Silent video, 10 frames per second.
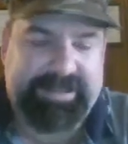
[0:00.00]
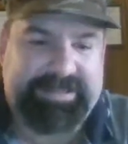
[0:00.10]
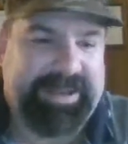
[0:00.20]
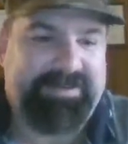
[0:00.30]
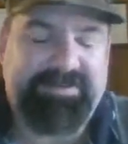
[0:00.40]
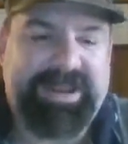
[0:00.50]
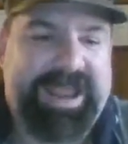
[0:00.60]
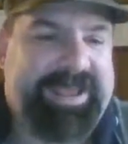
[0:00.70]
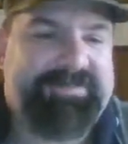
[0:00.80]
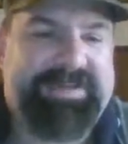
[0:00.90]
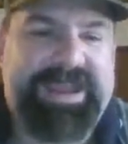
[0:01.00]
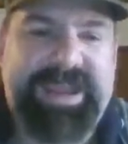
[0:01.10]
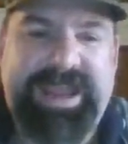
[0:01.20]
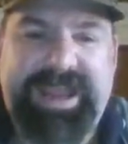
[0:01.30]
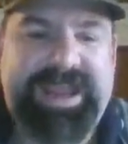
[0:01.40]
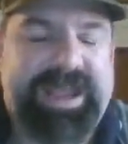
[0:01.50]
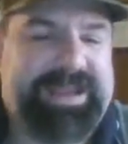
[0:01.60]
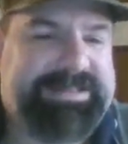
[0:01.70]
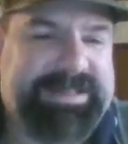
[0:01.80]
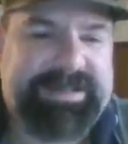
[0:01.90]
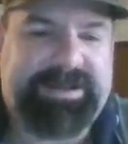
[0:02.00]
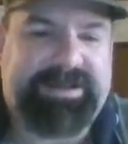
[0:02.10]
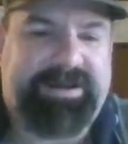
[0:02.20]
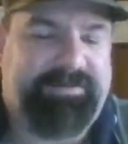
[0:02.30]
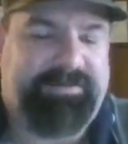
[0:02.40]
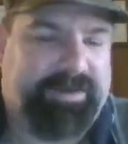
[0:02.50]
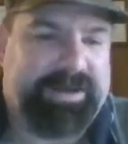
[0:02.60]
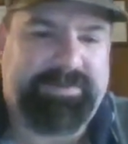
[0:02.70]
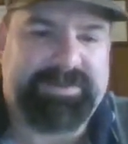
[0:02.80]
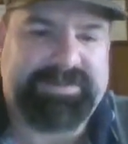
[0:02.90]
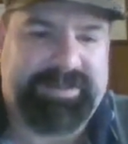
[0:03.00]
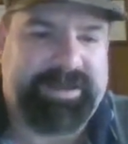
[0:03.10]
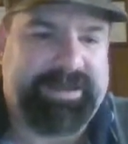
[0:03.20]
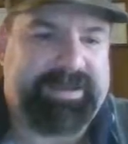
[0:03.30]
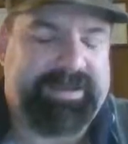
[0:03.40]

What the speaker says: They don't have any idea of what it was like